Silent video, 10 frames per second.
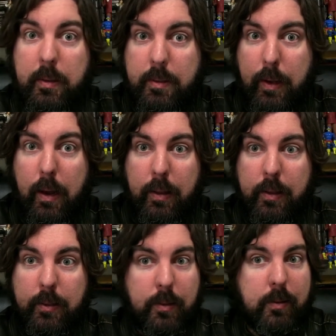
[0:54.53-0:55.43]

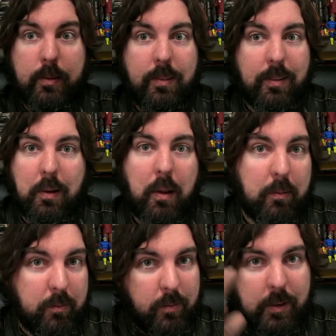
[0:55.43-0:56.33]
talents,
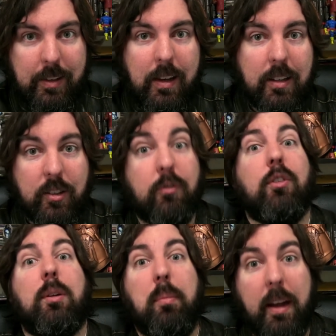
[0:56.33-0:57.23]
it's up for
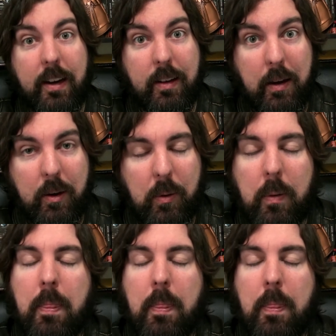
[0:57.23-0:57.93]
debate, I know.